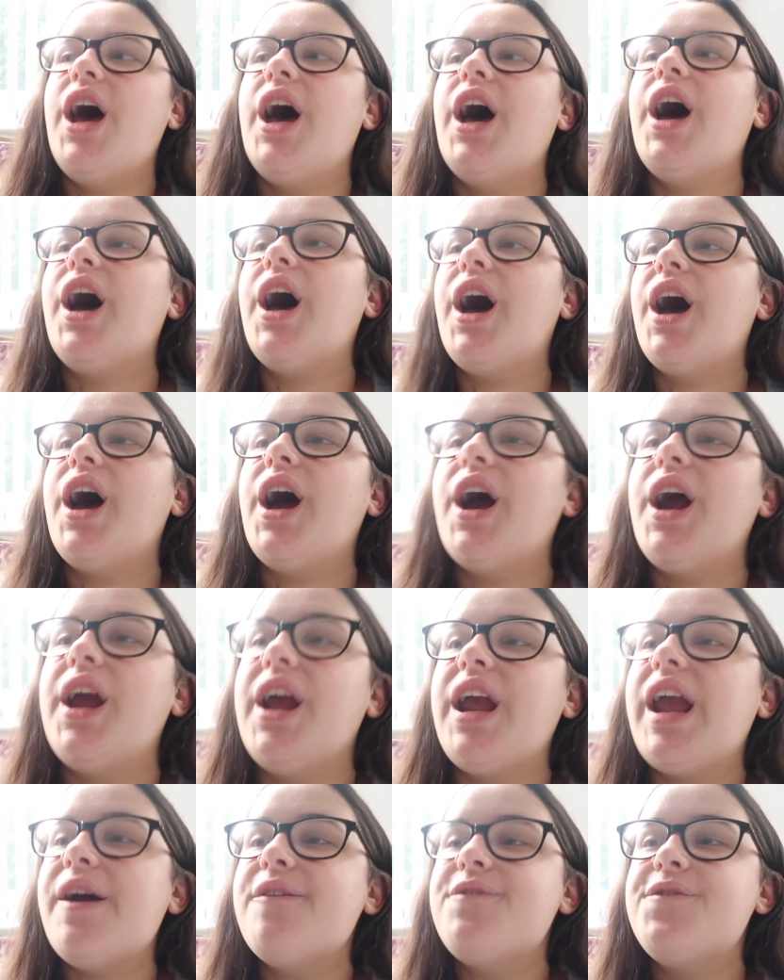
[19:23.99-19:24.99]

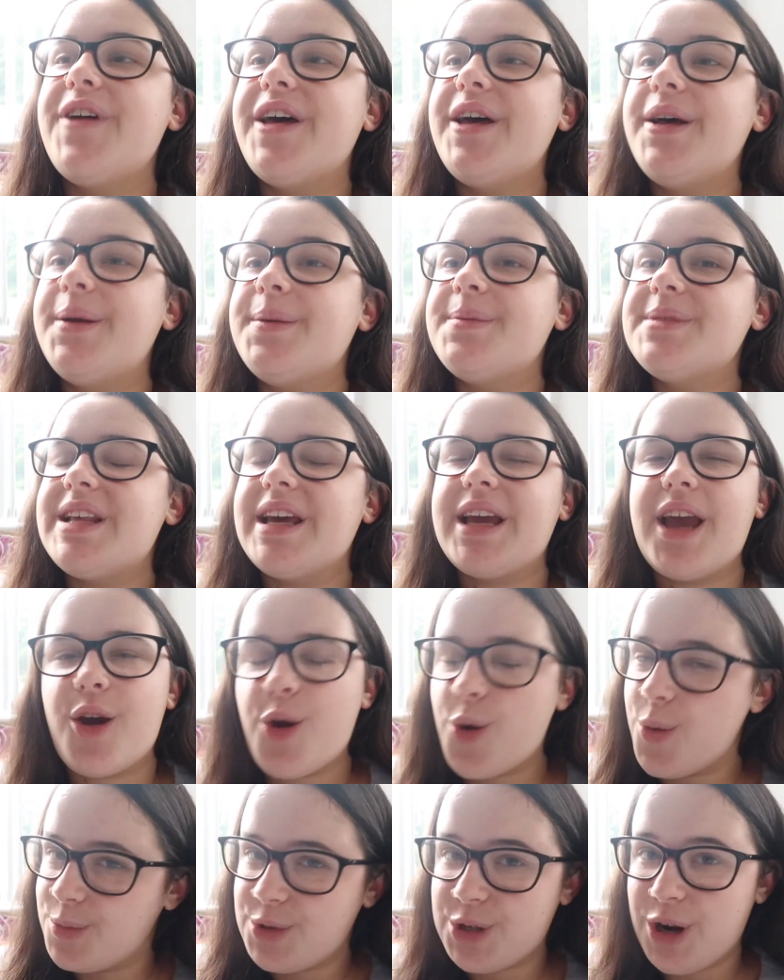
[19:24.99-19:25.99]
I filmed like a
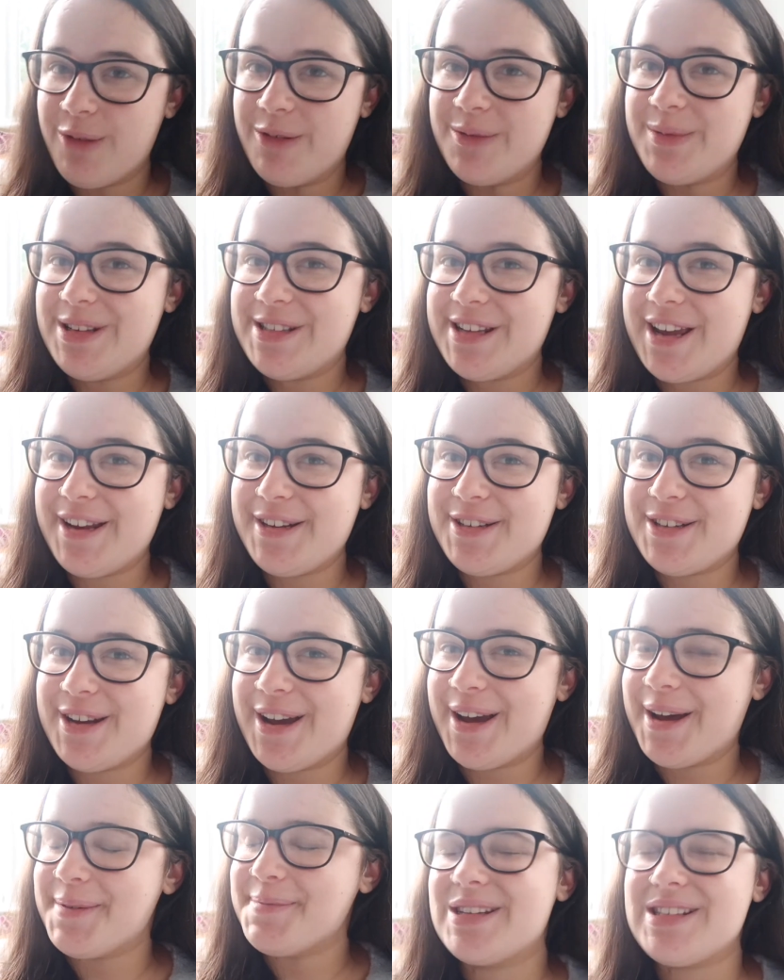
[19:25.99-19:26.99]
come shop with me to
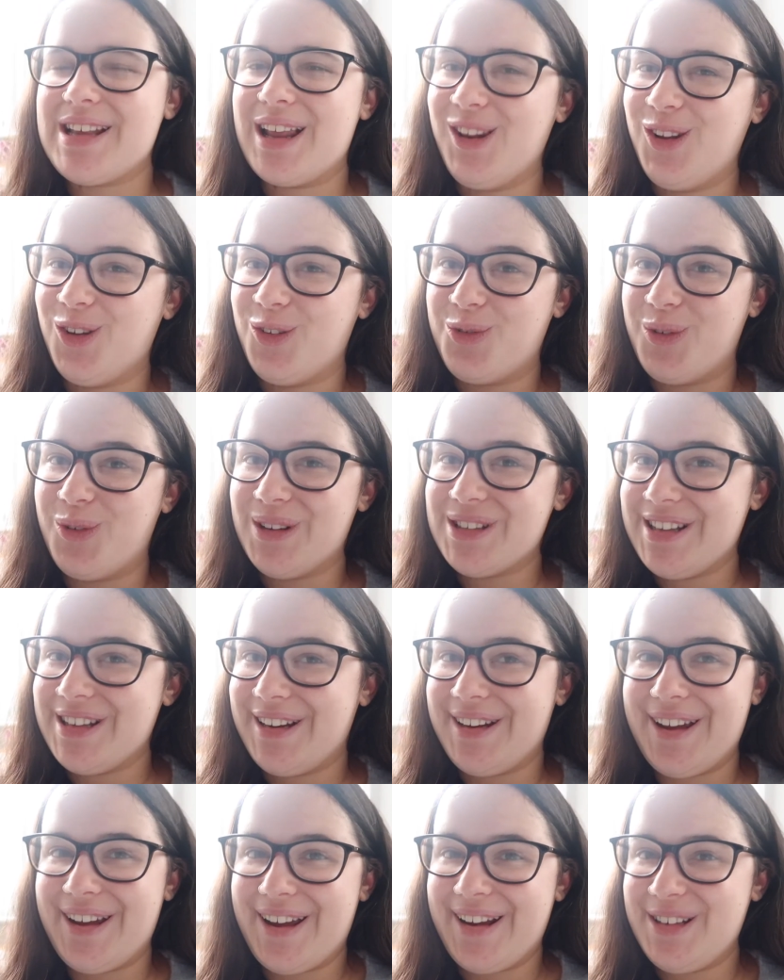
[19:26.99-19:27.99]
H&M because I love what's
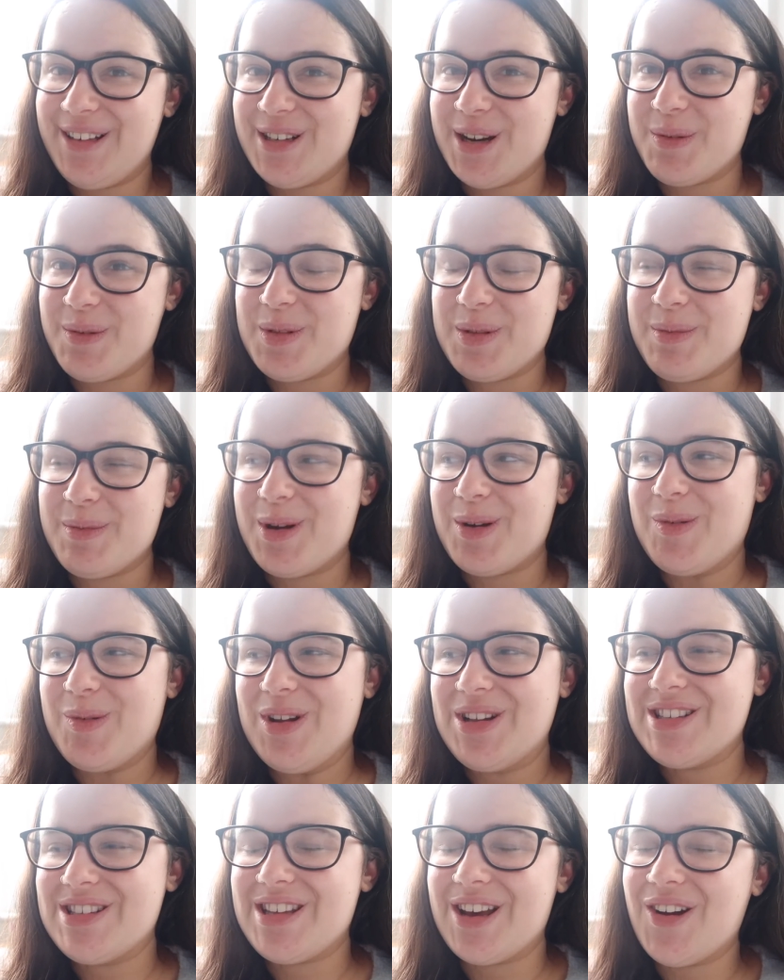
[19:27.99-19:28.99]
in at H&M at the
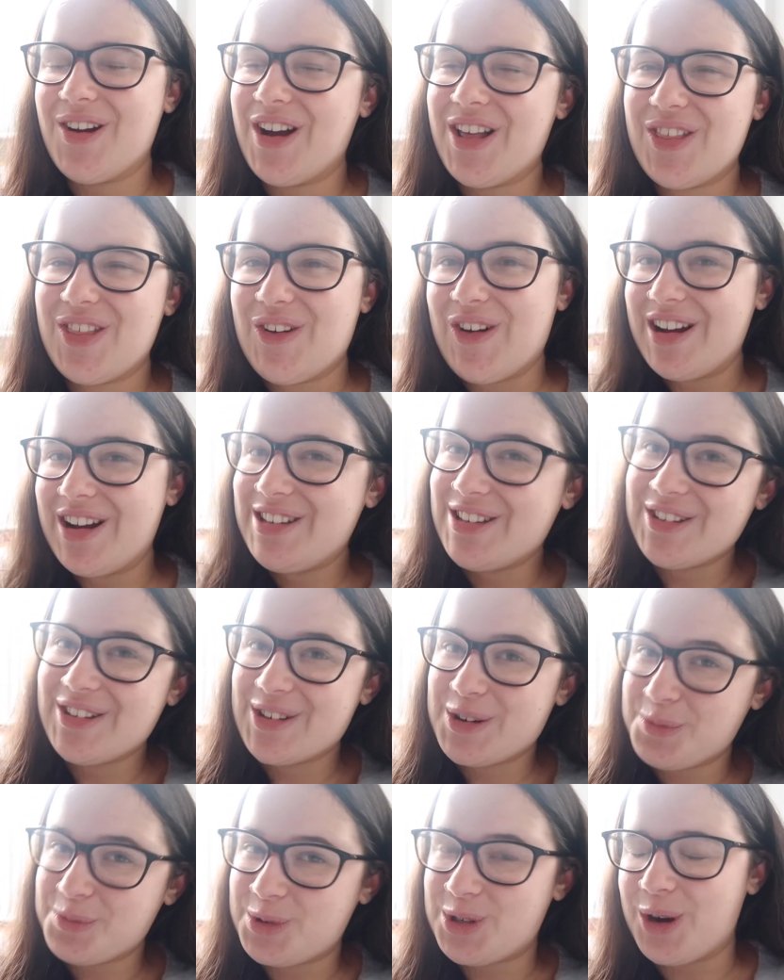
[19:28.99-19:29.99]
moment. So I thought I'd do a
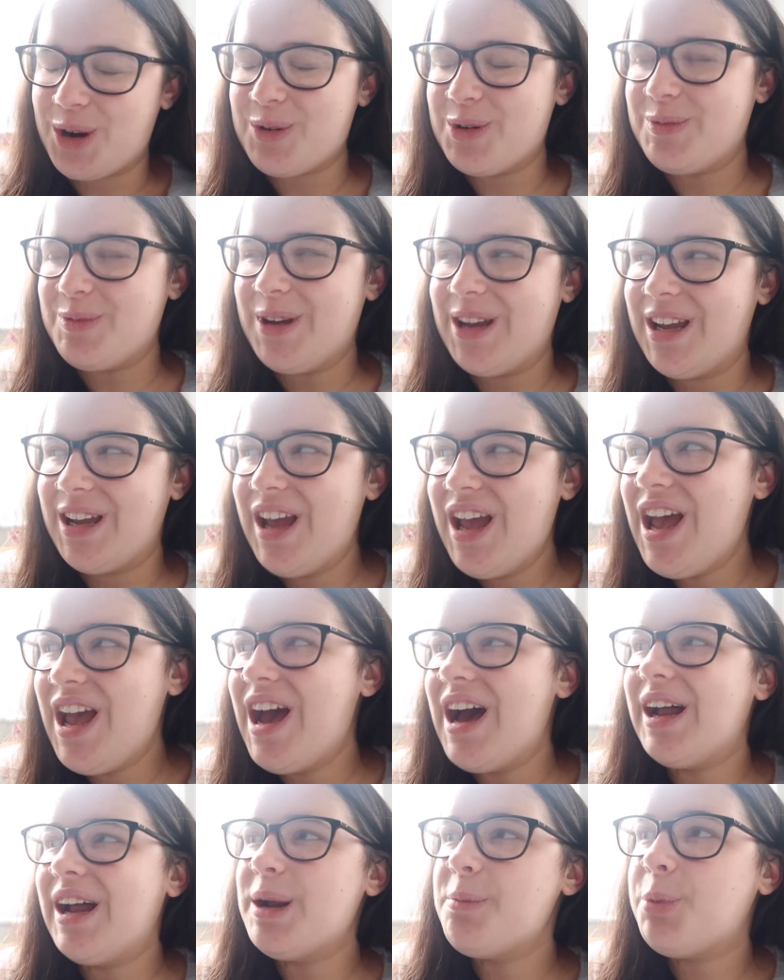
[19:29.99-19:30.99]
come shop with me.
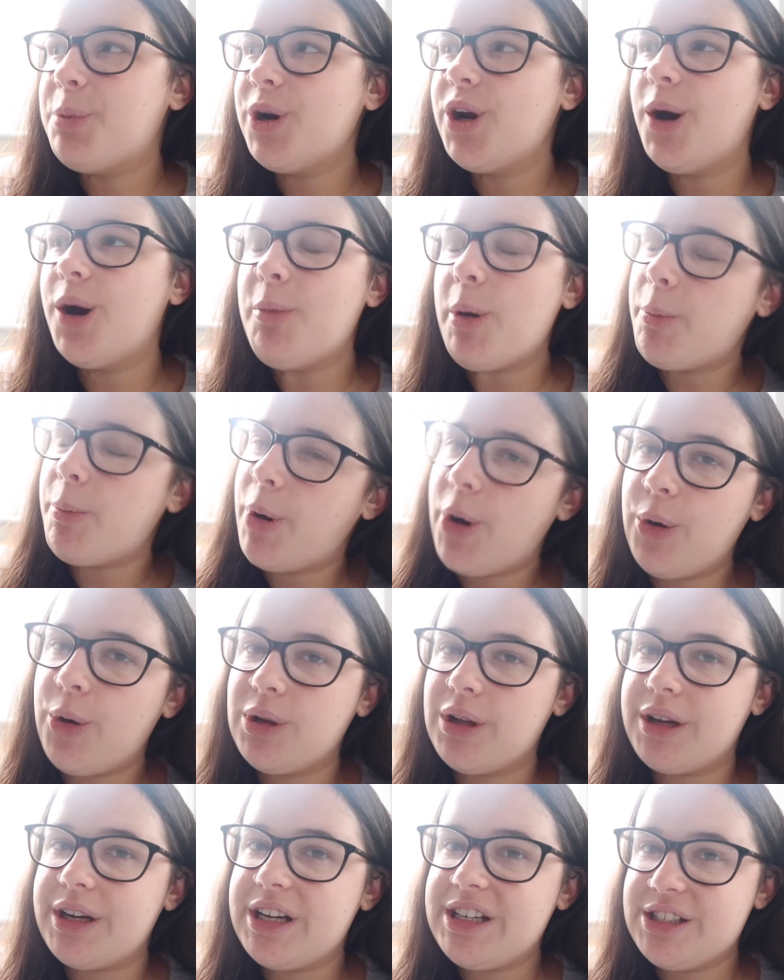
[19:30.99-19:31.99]
And I put it on my
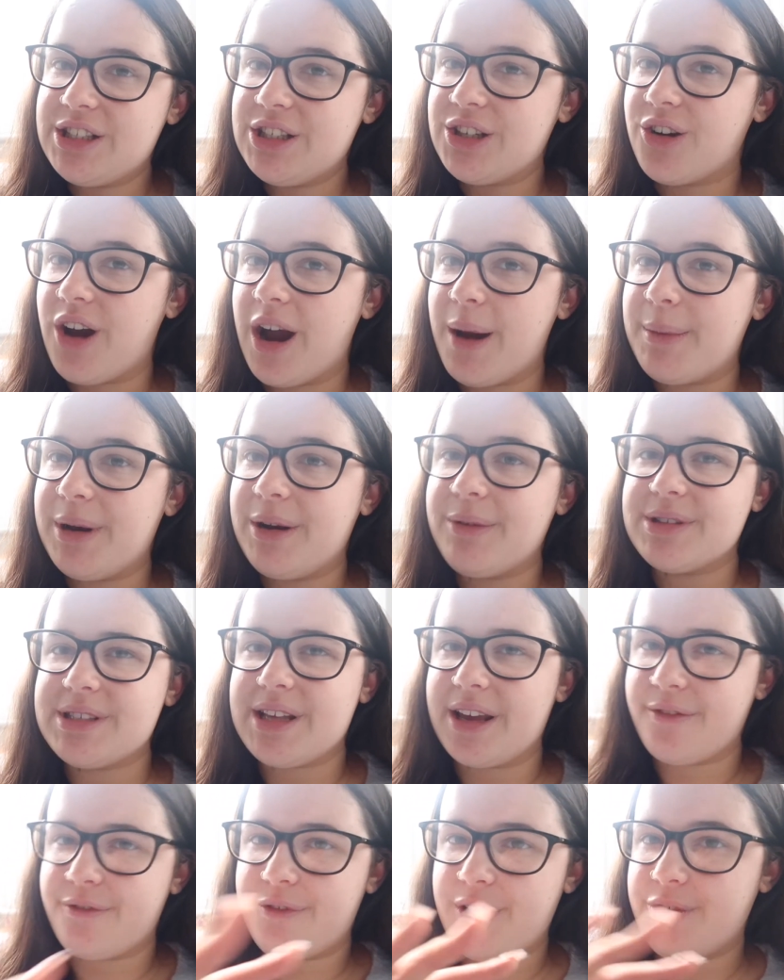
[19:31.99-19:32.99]
poll on Instagram and it was
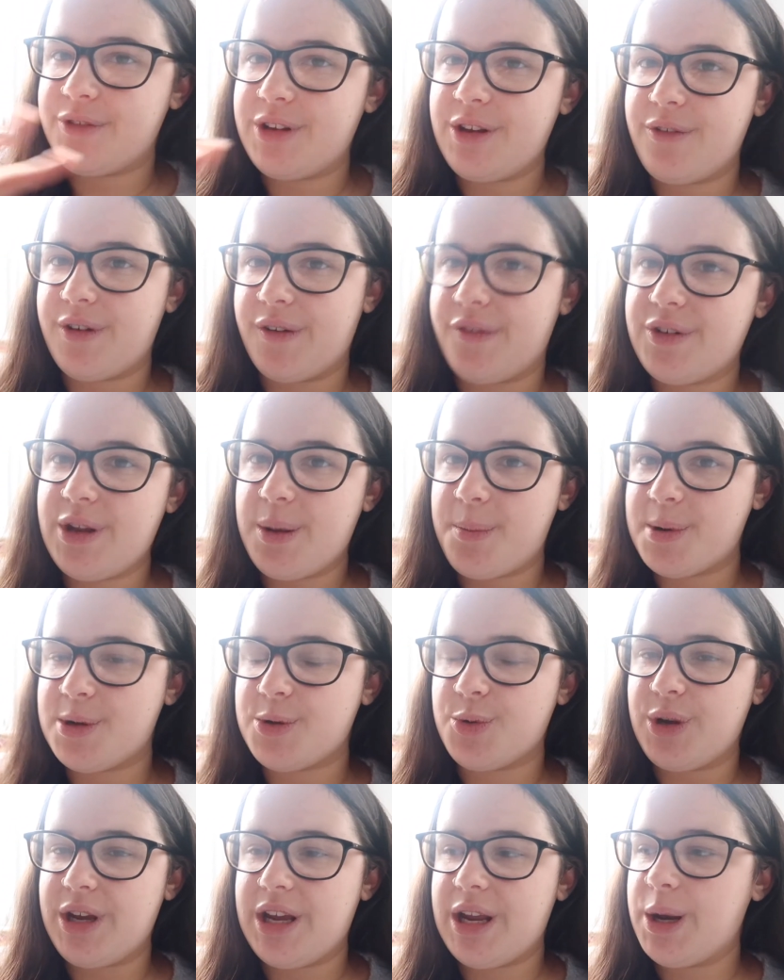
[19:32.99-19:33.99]
like 50-50
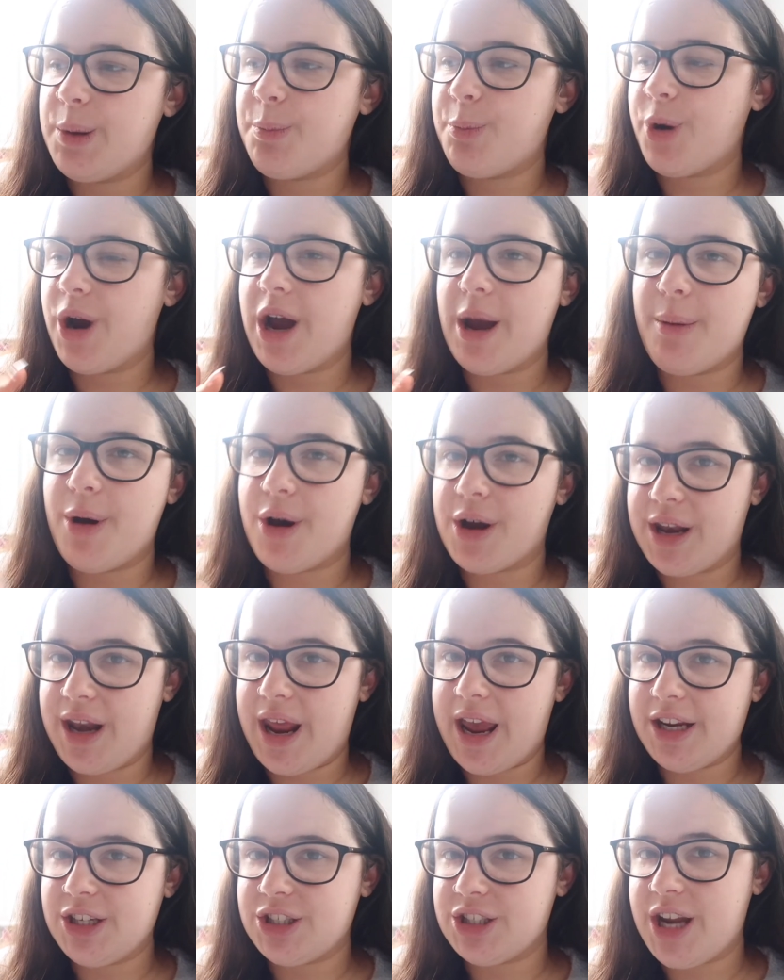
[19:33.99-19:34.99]
between Primark and
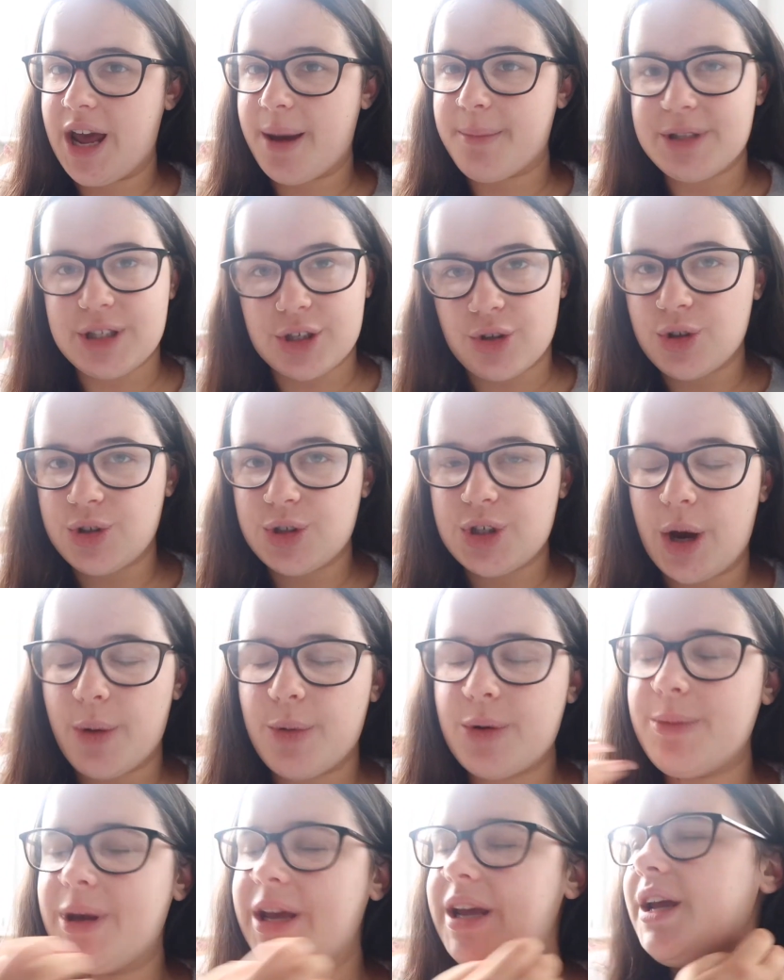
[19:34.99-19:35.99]
H&M as a come shop
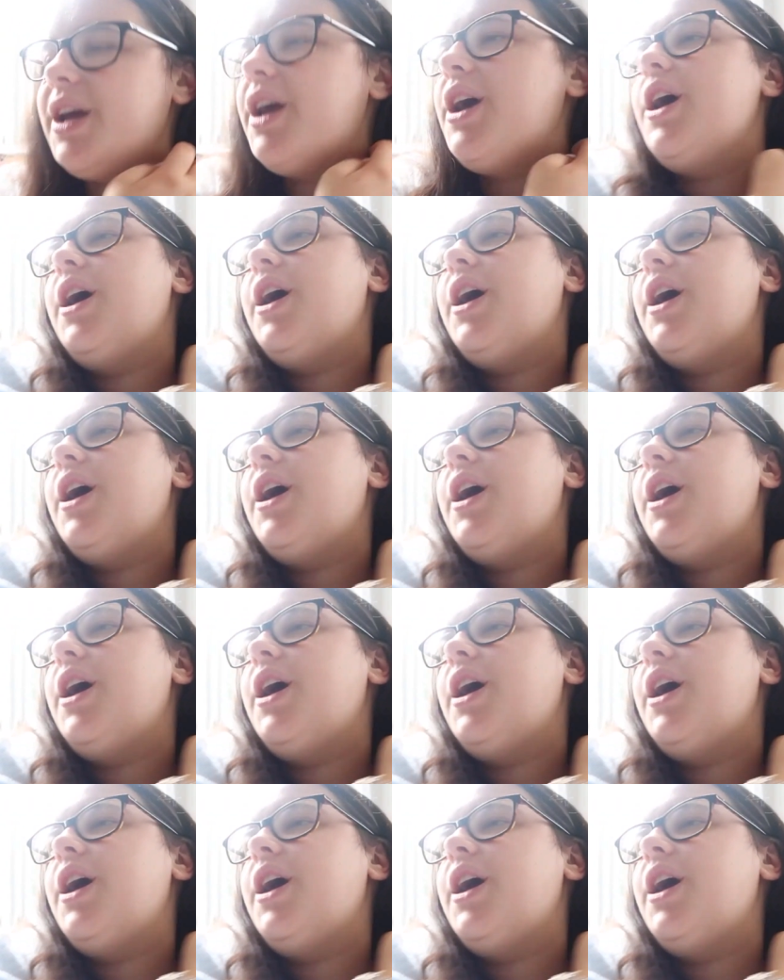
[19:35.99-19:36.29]
with me.